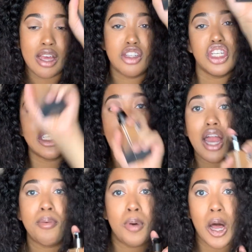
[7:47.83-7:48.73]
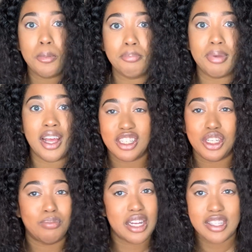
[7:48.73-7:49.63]
She got a pump. She
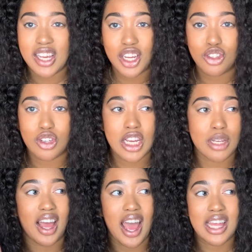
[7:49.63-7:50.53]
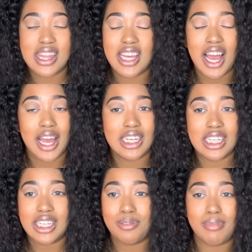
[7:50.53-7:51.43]
blends like a dream. I think I
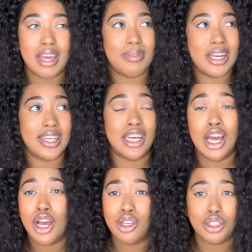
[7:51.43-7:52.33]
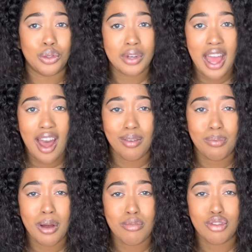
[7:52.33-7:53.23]
needed maybe 2.5
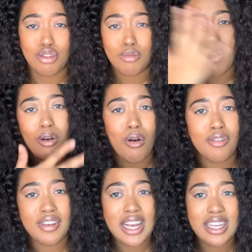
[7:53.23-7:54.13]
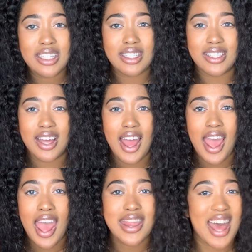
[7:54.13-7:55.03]
pumps to do my whole face.
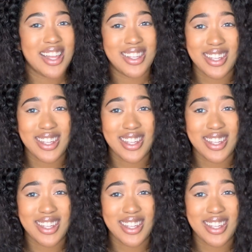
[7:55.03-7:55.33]
And that's